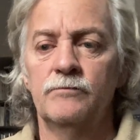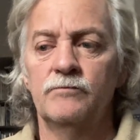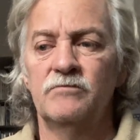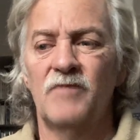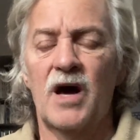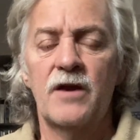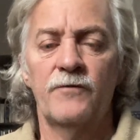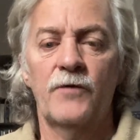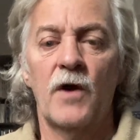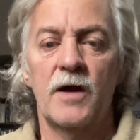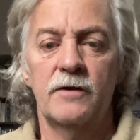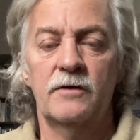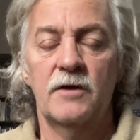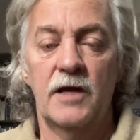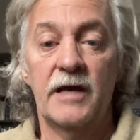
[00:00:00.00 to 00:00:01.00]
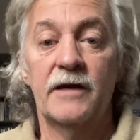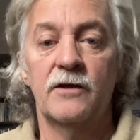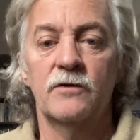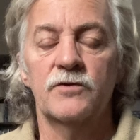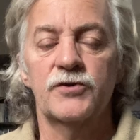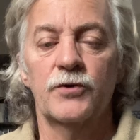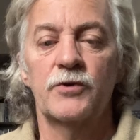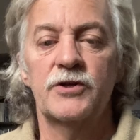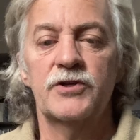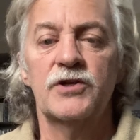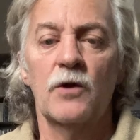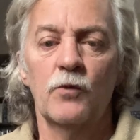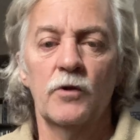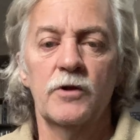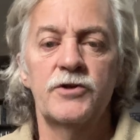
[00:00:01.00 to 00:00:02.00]
modified cannon, so that it's
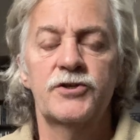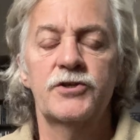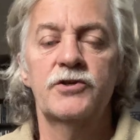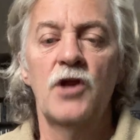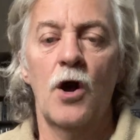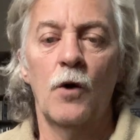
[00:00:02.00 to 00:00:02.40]
not really snow,